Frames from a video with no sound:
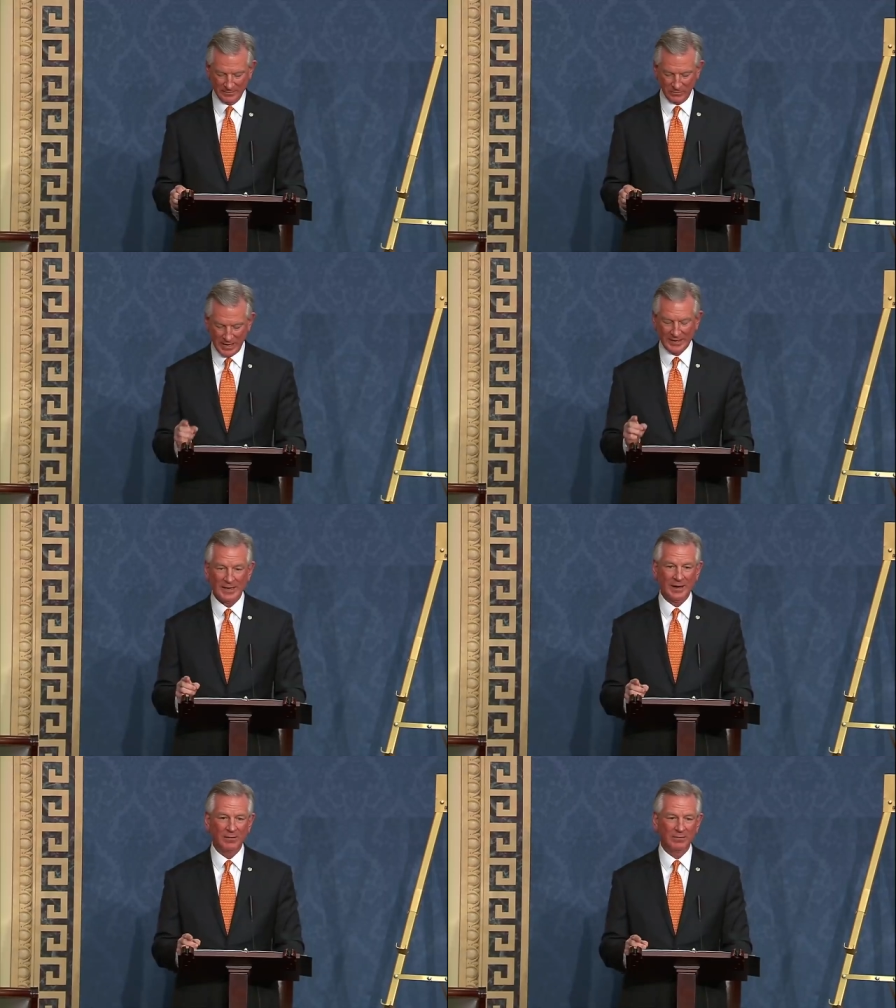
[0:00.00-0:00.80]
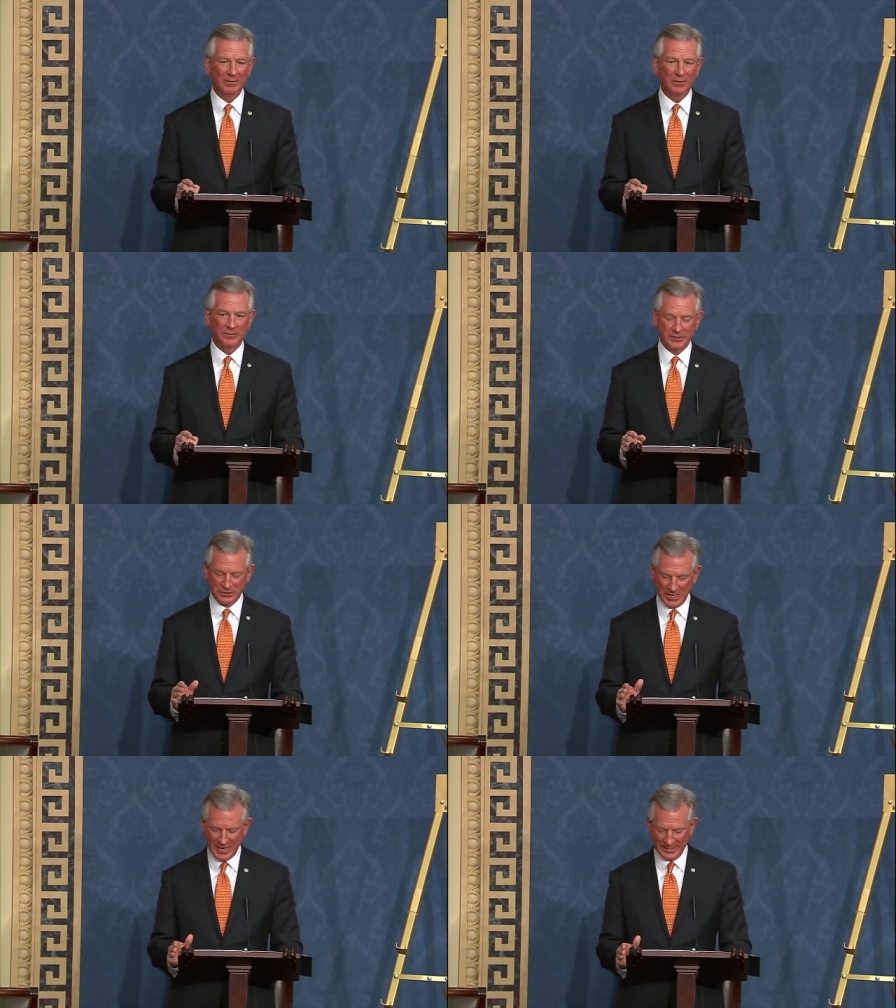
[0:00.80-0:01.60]
Right now, the
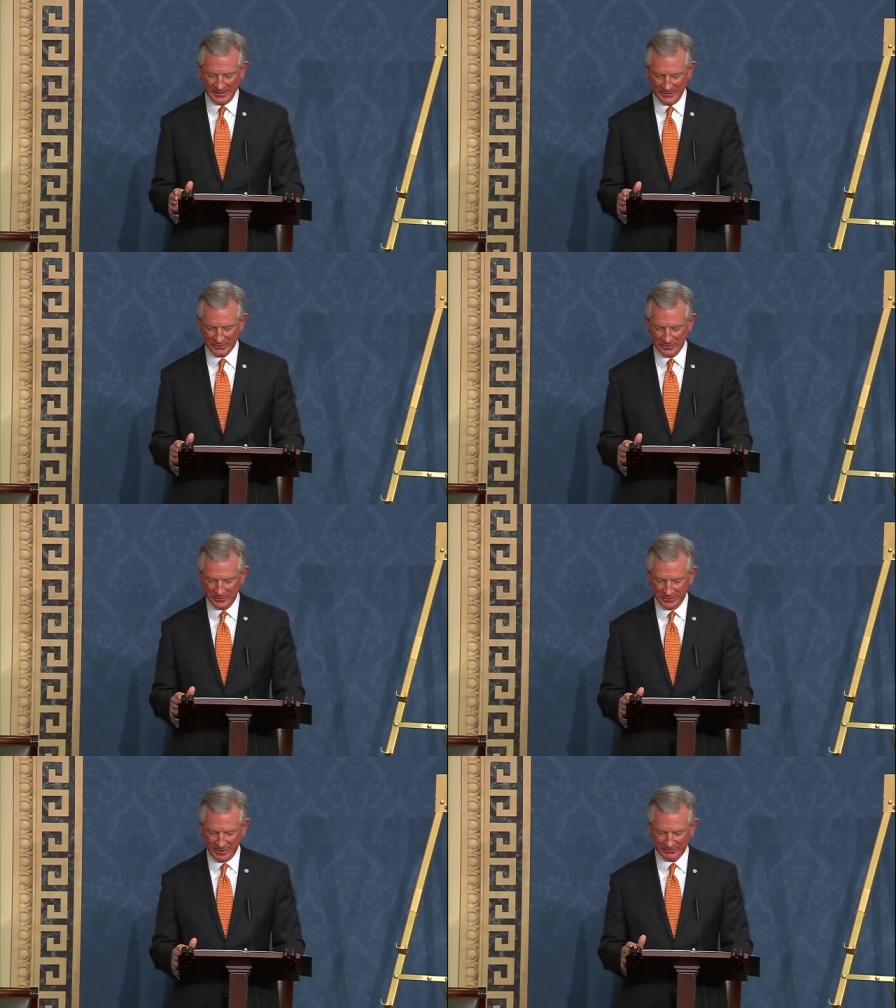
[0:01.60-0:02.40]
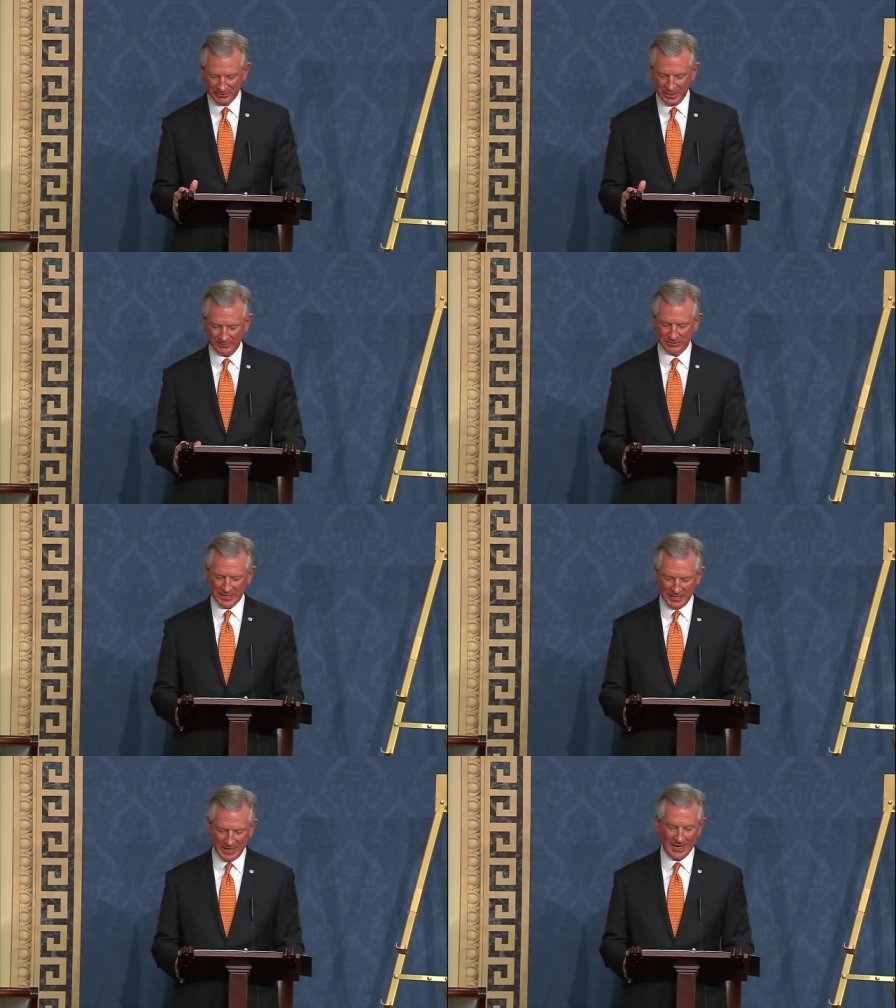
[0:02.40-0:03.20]
Chinese have set up
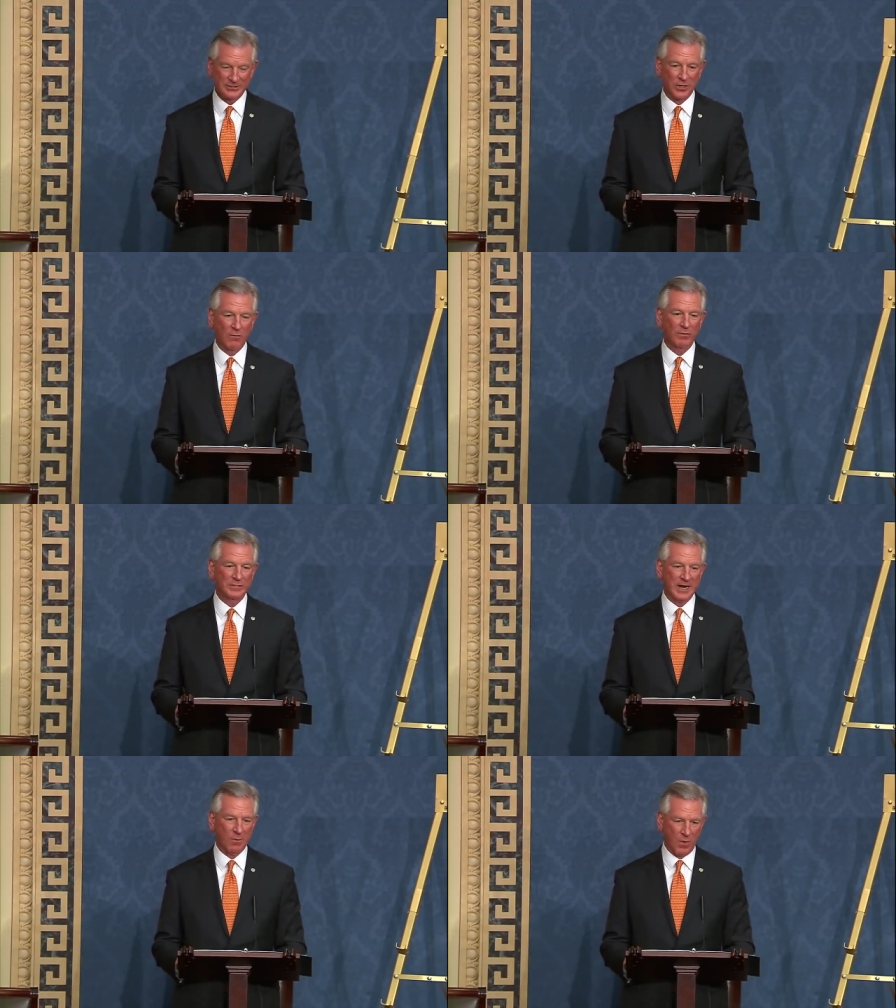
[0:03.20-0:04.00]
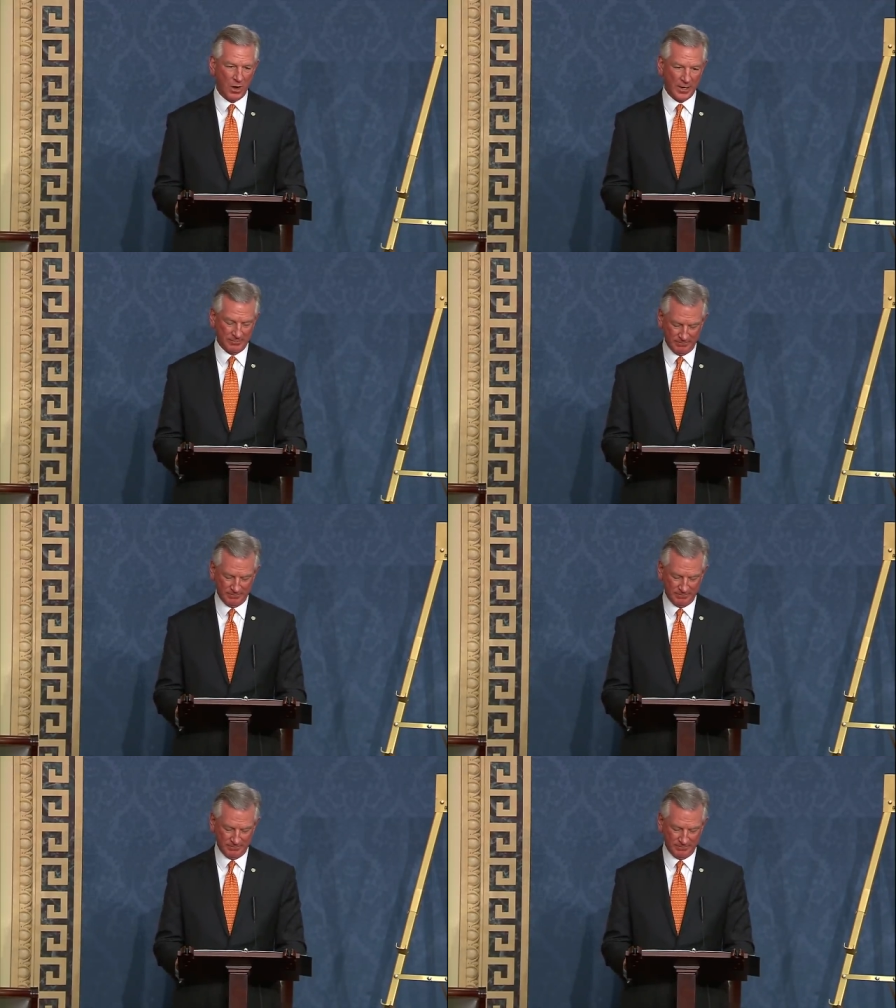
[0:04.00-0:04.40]
satellites over Taiwan.